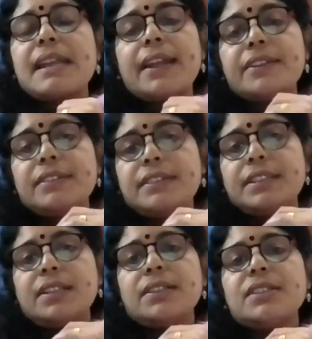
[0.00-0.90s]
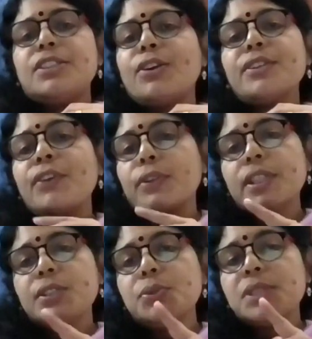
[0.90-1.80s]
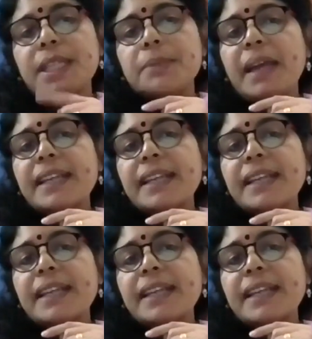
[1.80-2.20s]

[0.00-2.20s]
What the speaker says: And don't forget to take